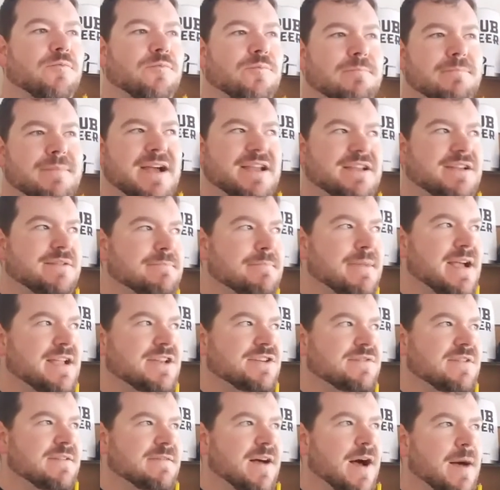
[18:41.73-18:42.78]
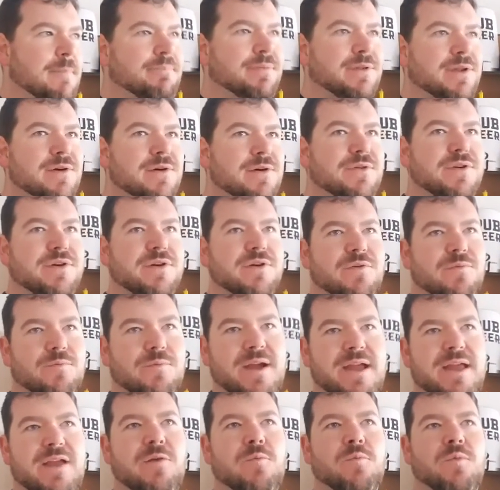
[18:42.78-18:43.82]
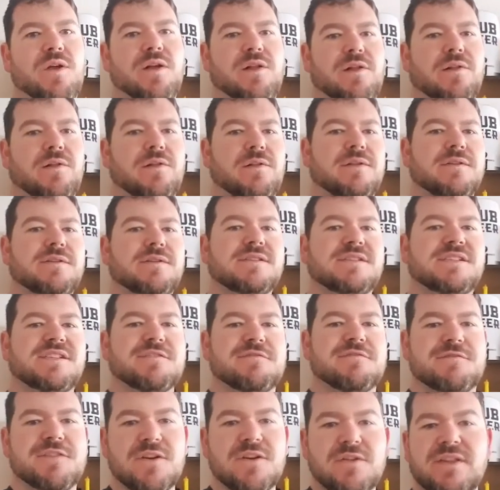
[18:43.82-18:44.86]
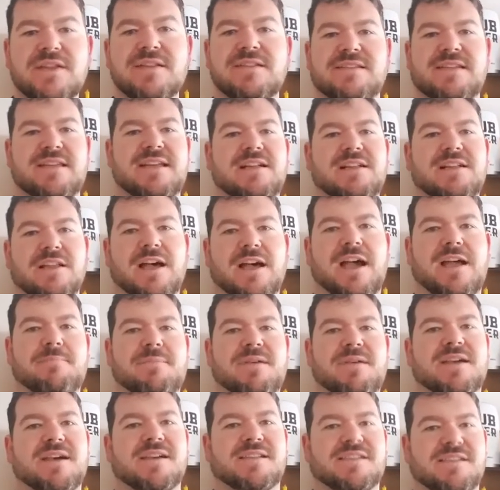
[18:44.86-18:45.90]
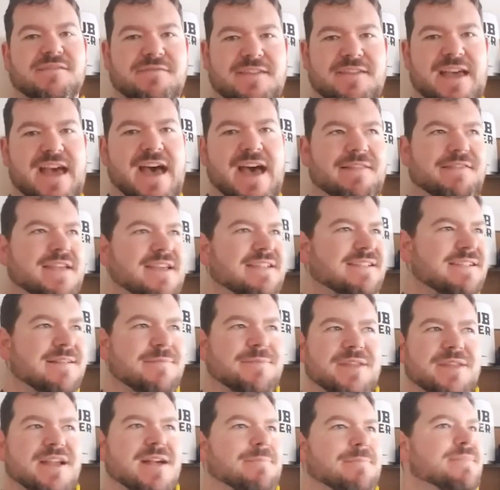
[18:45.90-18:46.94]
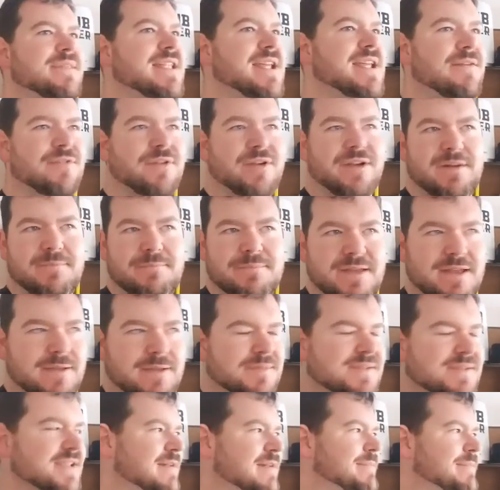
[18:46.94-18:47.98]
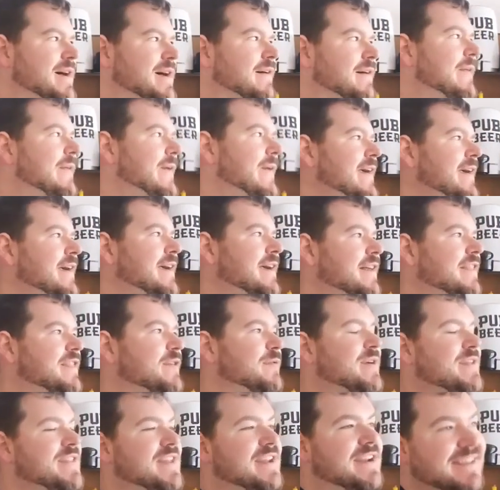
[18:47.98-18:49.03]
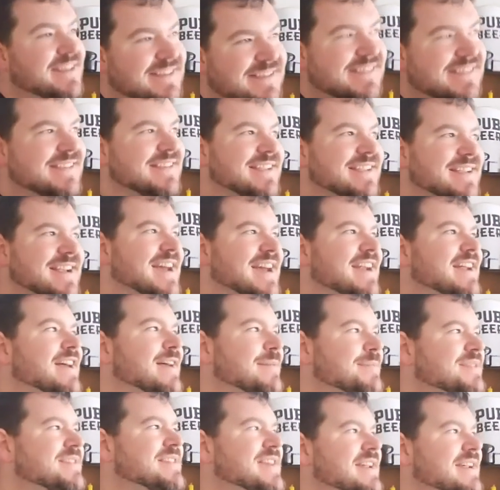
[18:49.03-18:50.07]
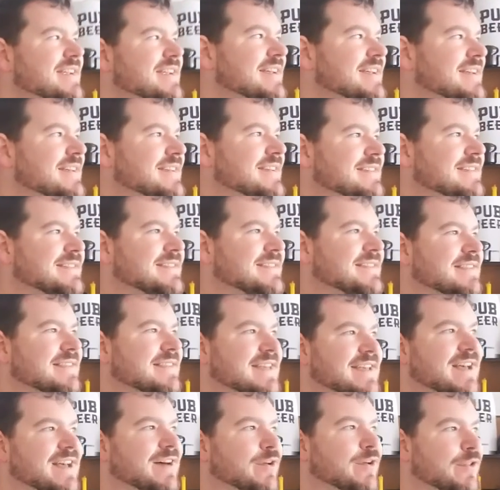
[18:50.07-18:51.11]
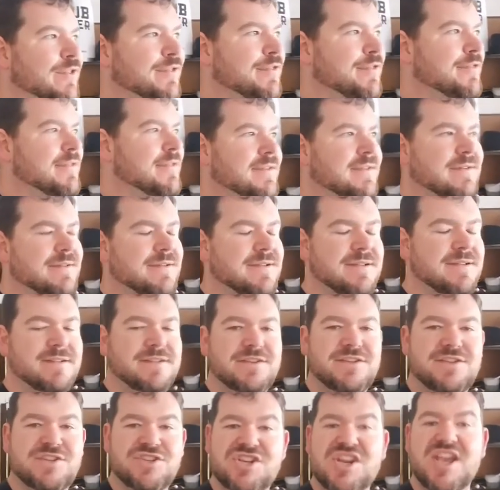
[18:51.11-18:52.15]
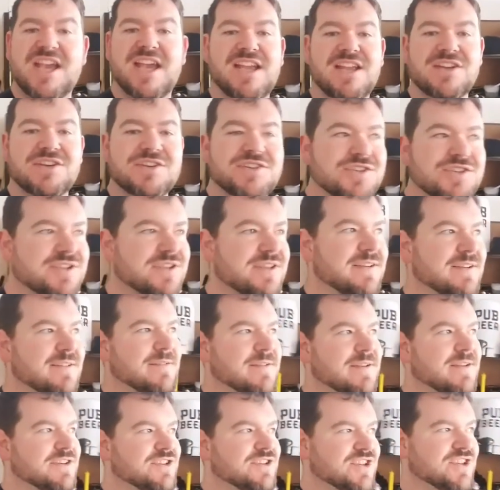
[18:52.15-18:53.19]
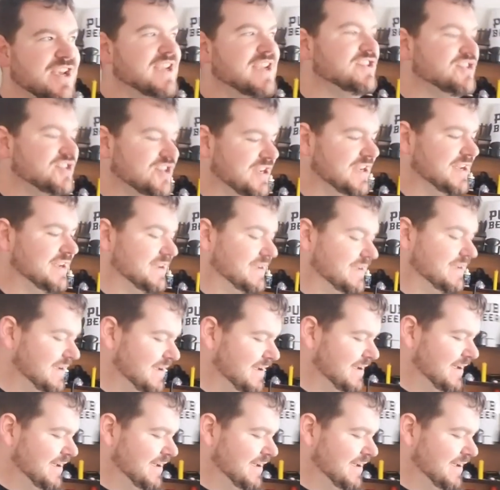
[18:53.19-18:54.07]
my my upload rate will severely decline because of that. That's something I'm never going to be upset about. The one that is kind of upsetting is the health change changing